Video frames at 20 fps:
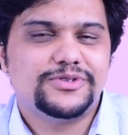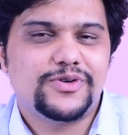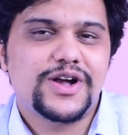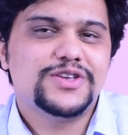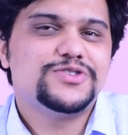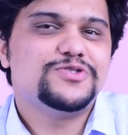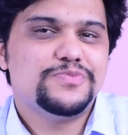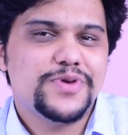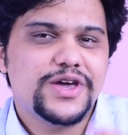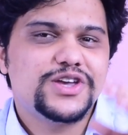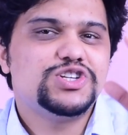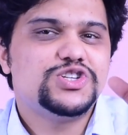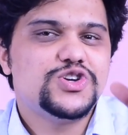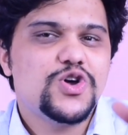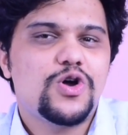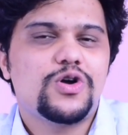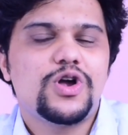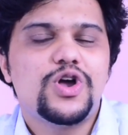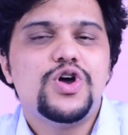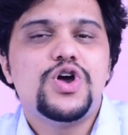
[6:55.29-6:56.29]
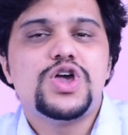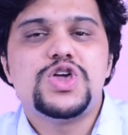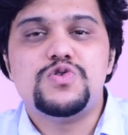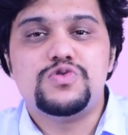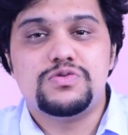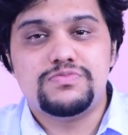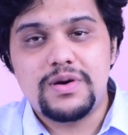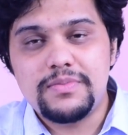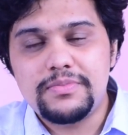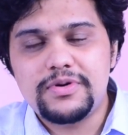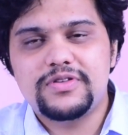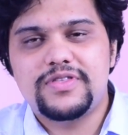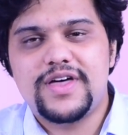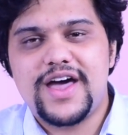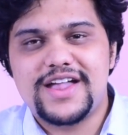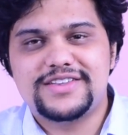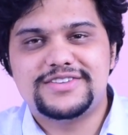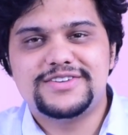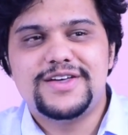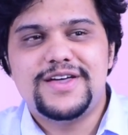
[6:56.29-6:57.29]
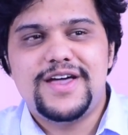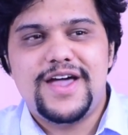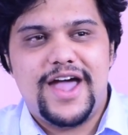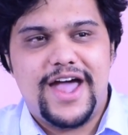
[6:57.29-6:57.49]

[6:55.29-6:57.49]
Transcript: All right, so make sure you remember that.